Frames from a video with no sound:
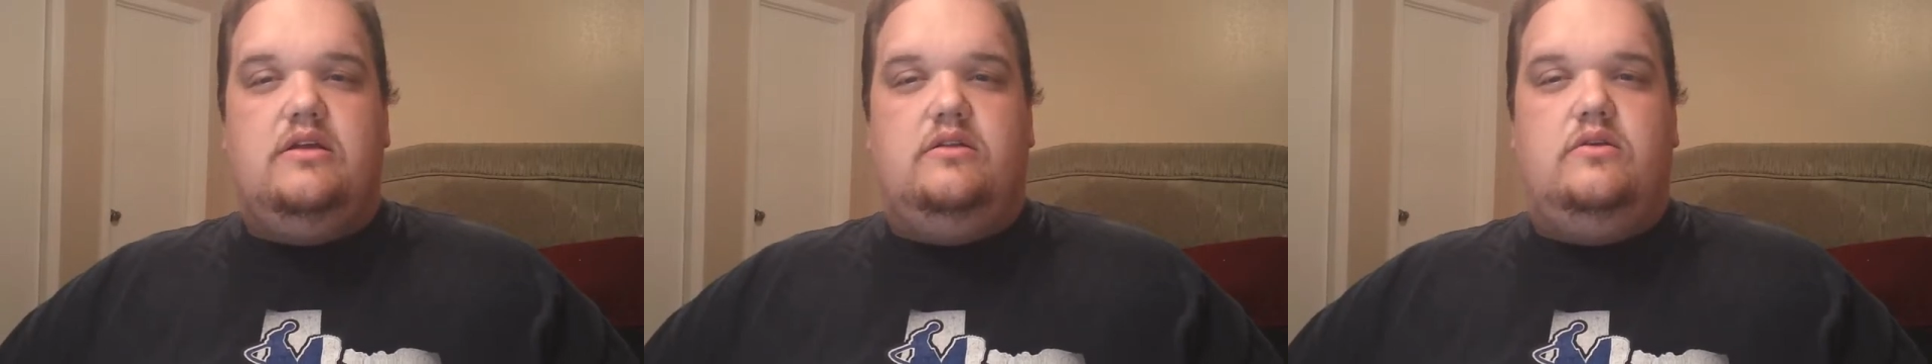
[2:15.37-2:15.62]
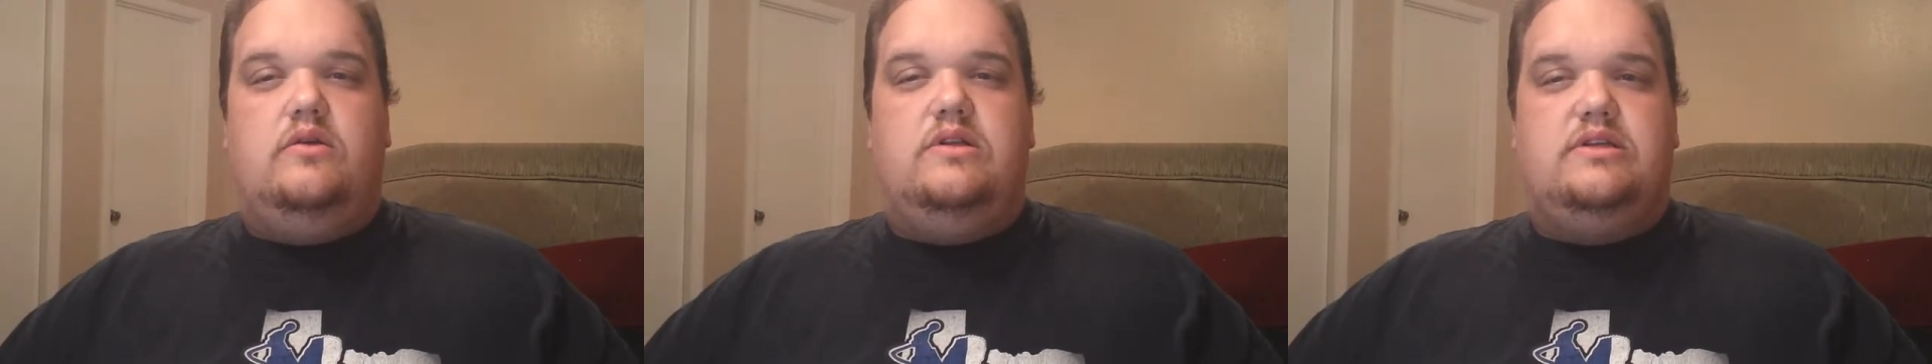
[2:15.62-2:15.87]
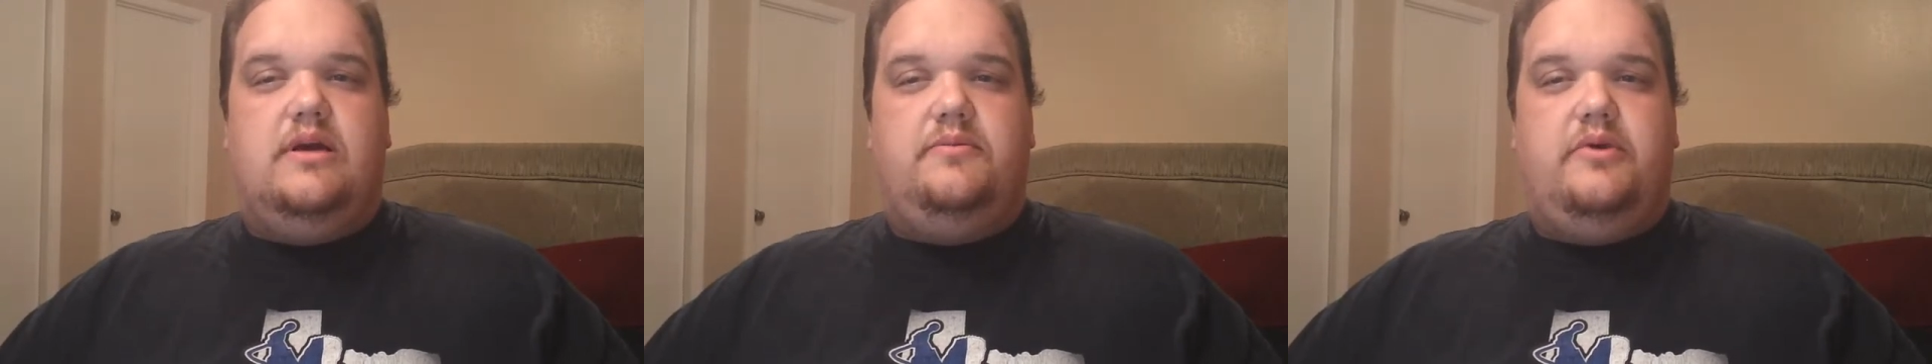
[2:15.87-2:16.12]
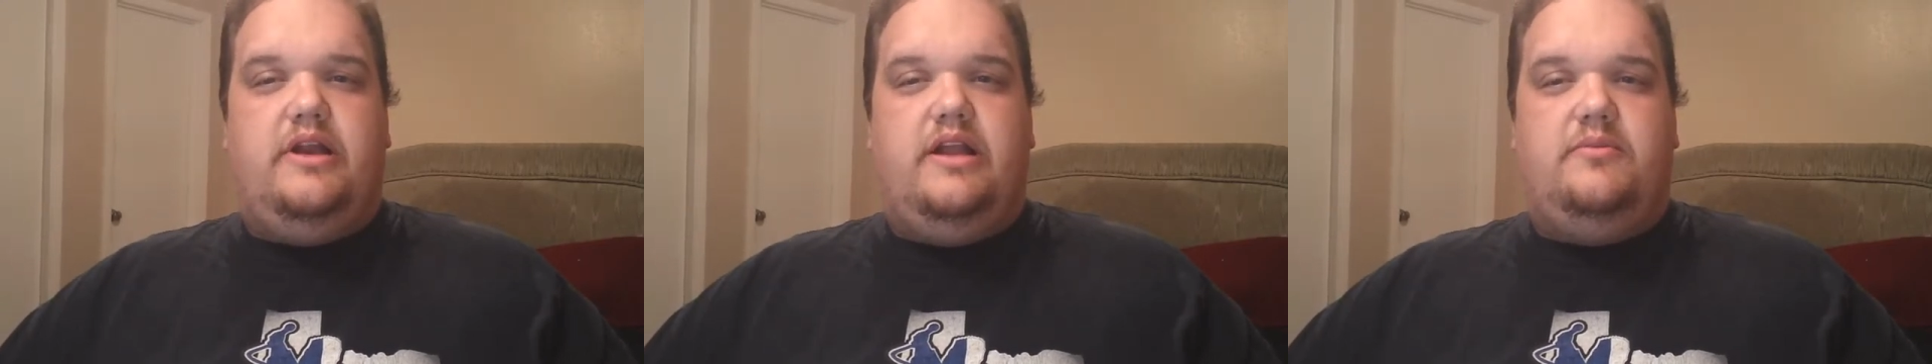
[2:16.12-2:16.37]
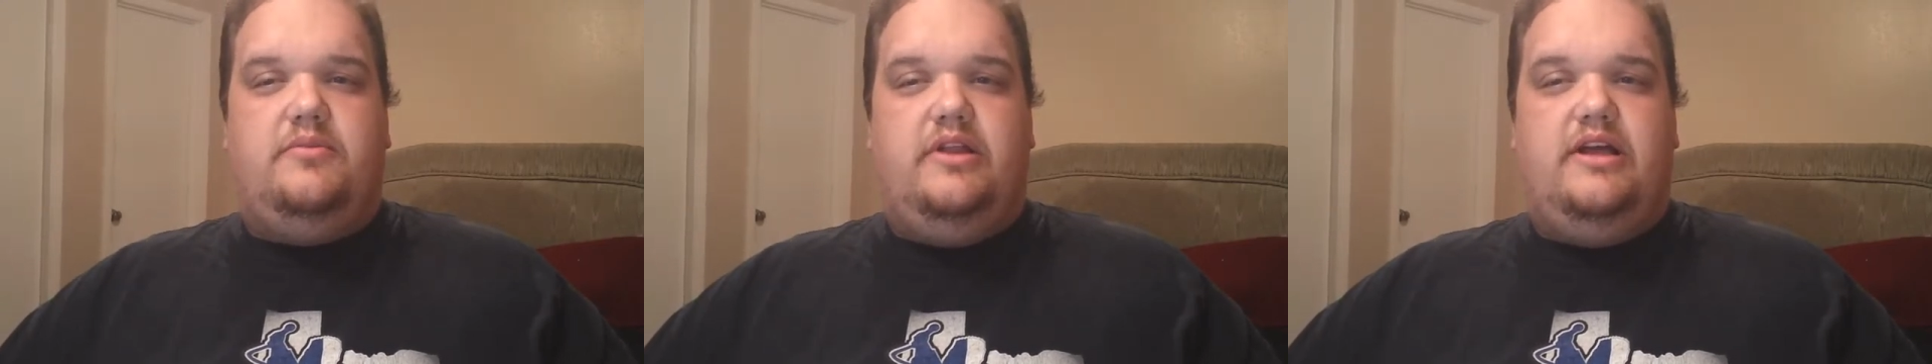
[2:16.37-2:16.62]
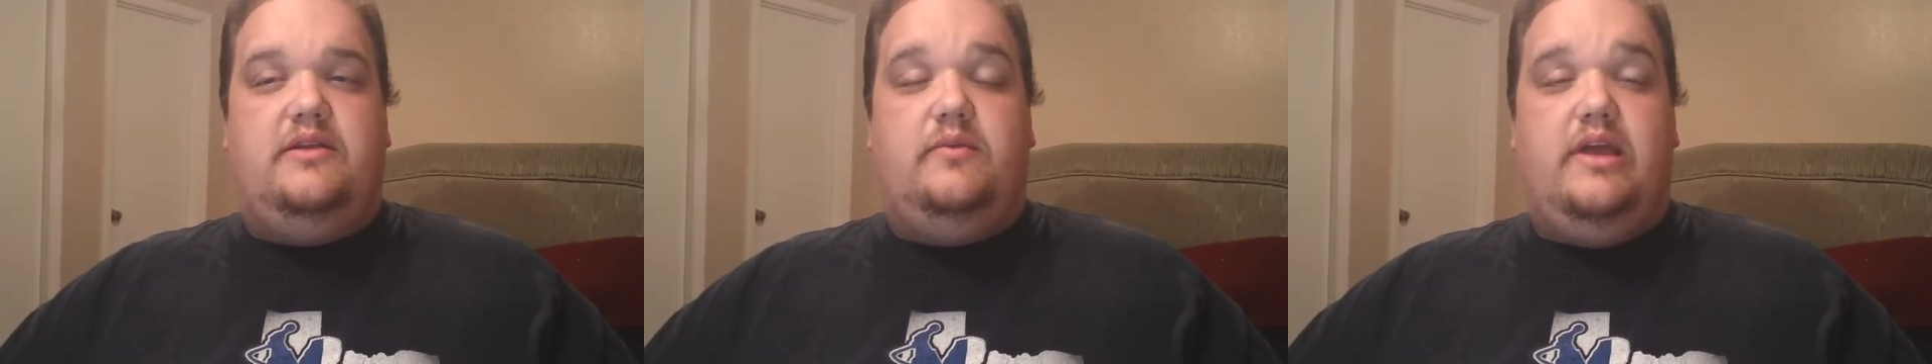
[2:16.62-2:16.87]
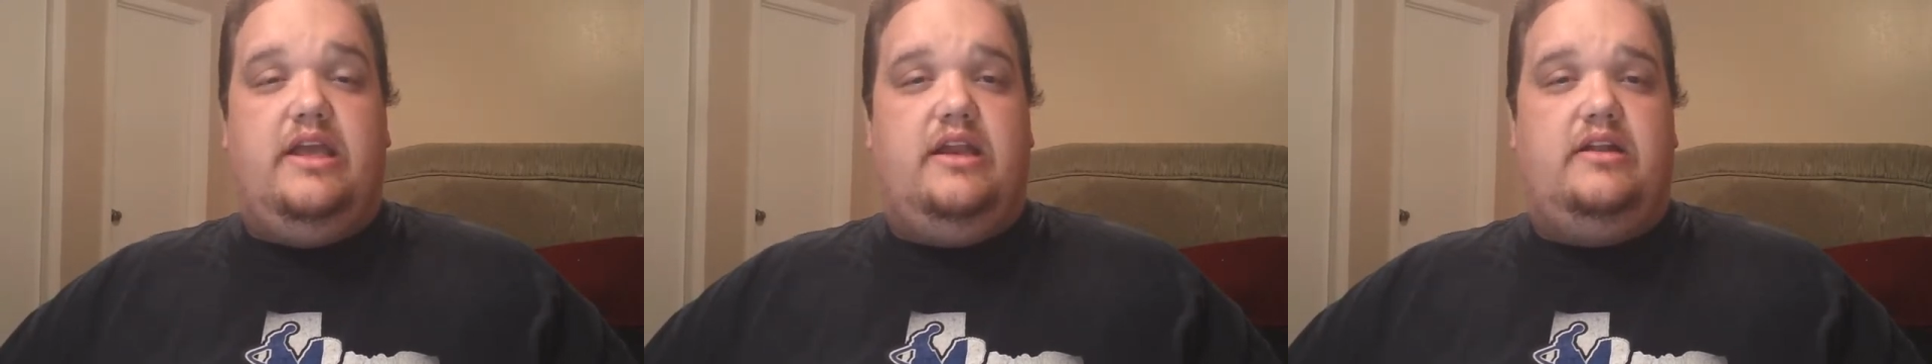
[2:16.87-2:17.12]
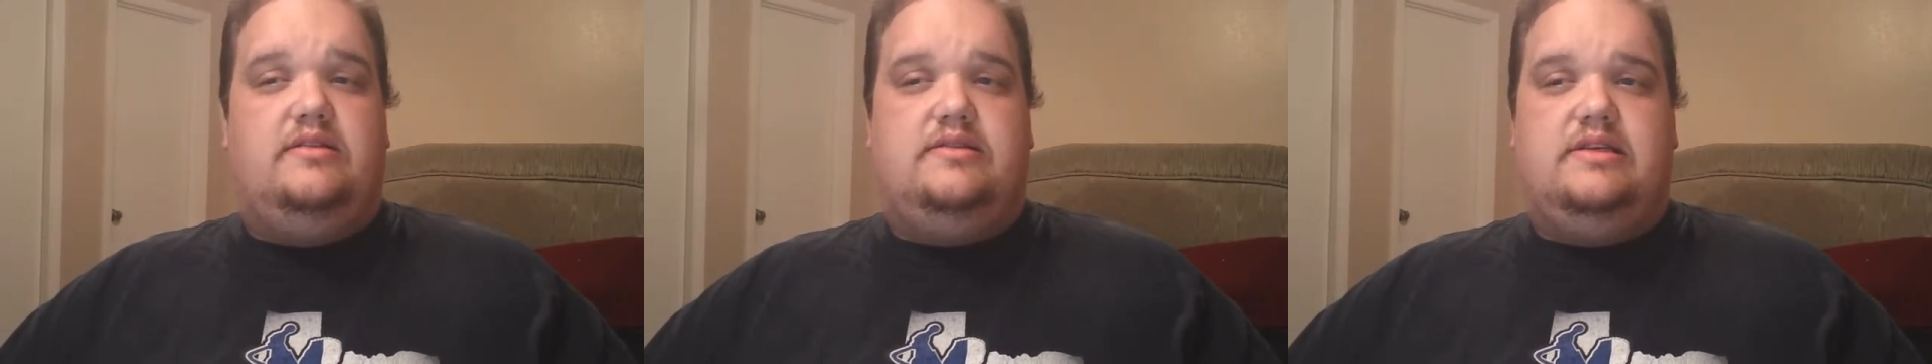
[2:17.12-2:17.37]
The Lord is operating a plan we
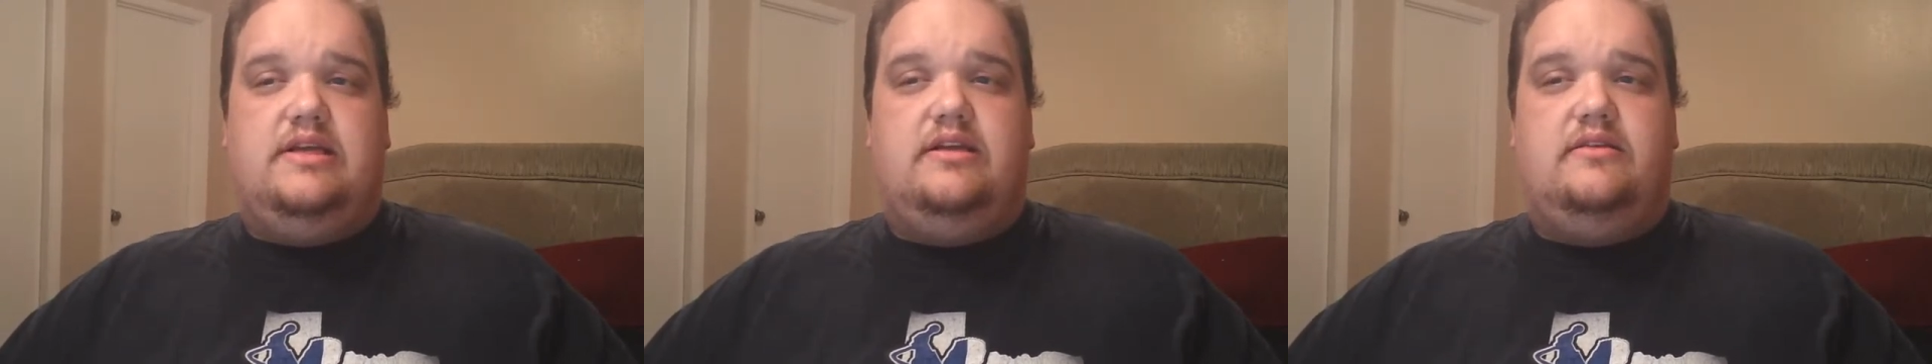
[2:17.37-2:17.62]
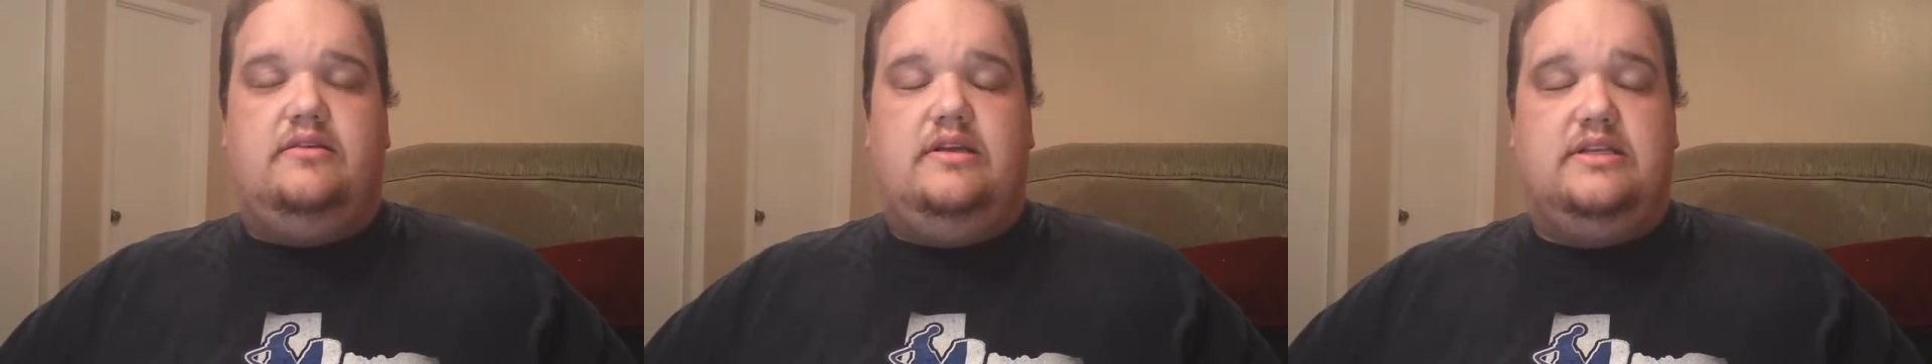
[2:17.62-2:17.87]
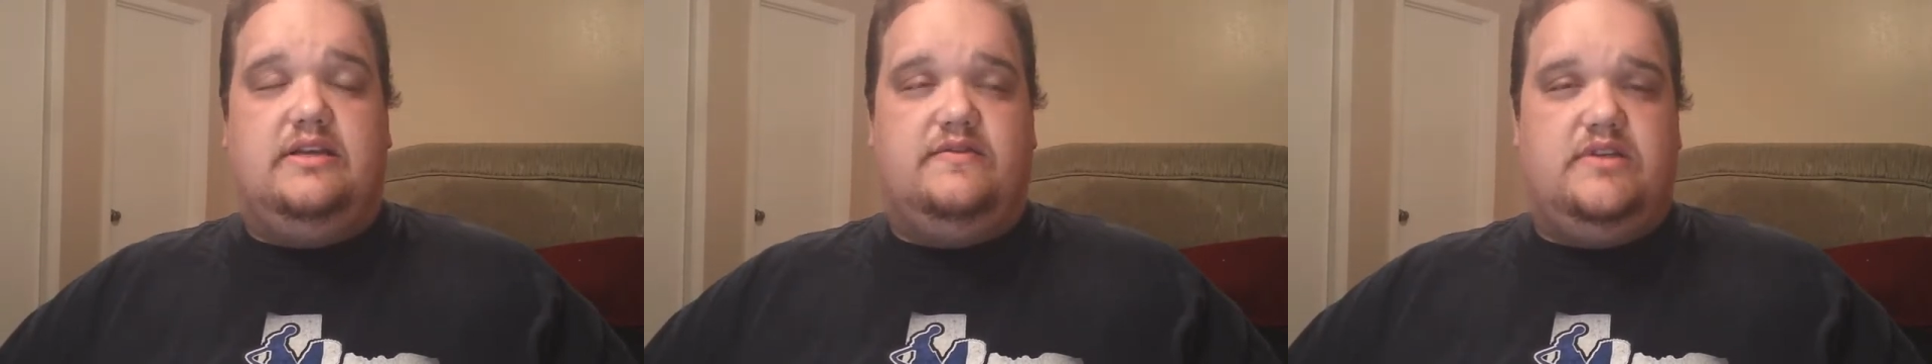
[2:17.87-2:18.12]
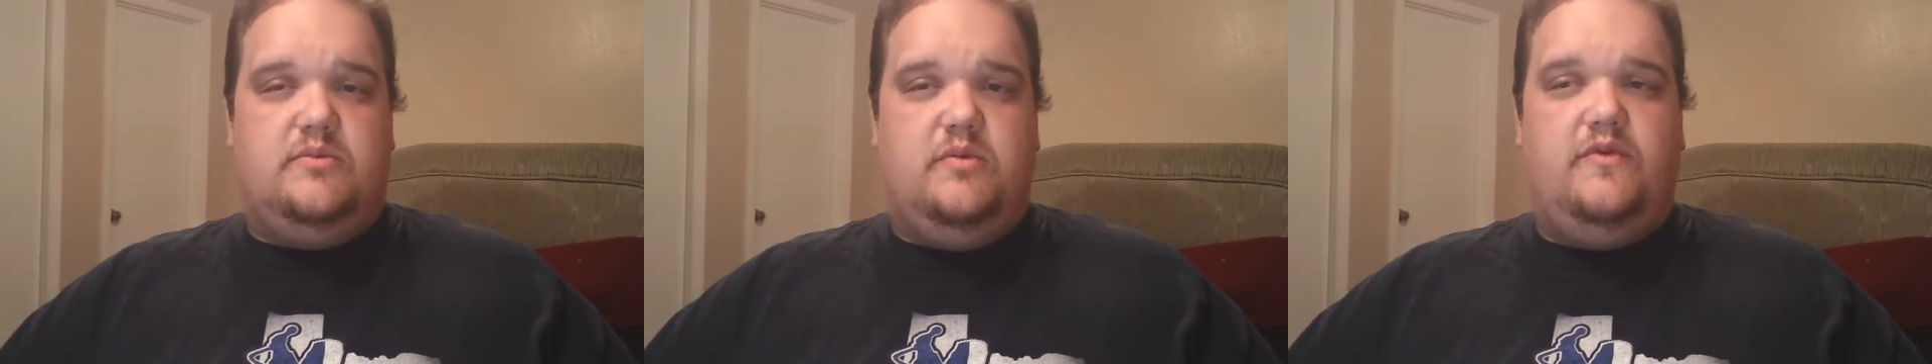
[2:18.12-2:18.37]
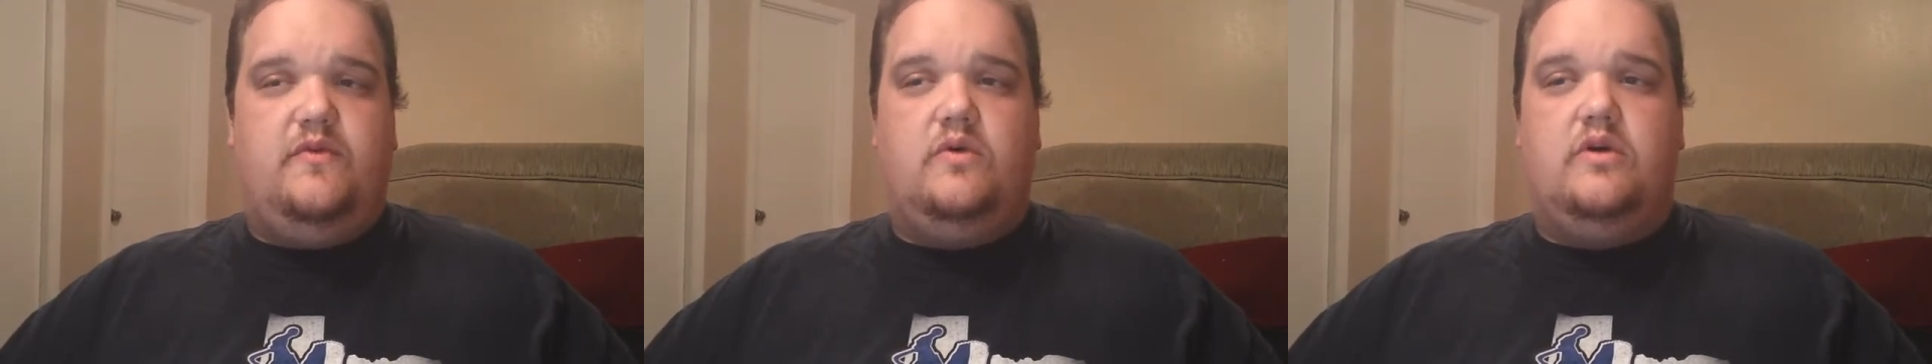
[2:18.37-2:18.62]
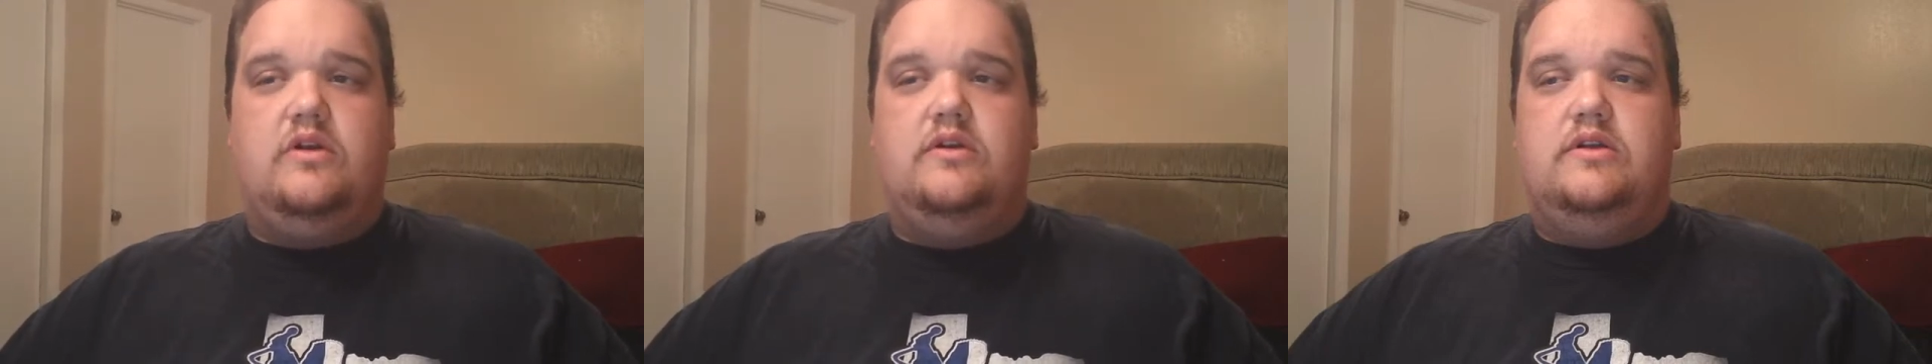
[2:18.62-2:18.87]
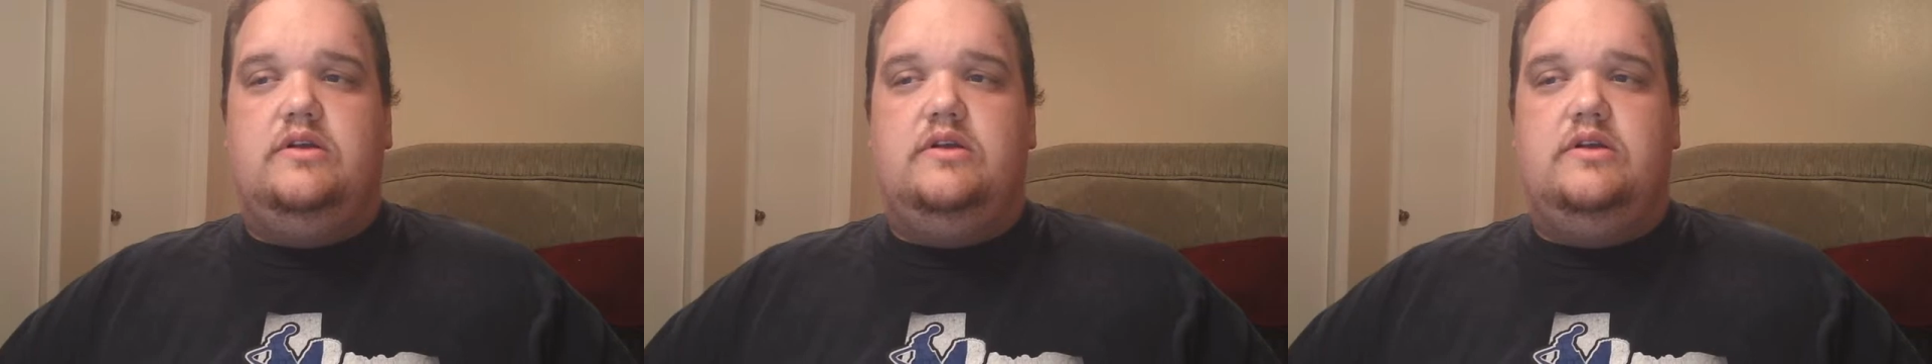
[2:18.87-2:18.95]
cannot see, as I've said before